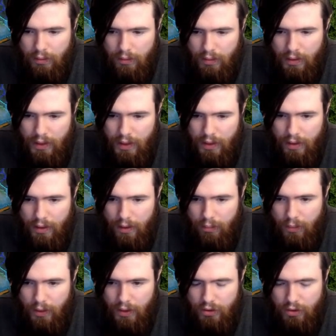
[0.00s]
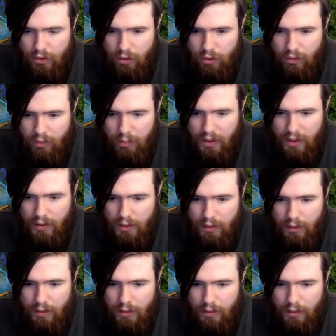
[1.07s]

Yeah, we could just do it from here.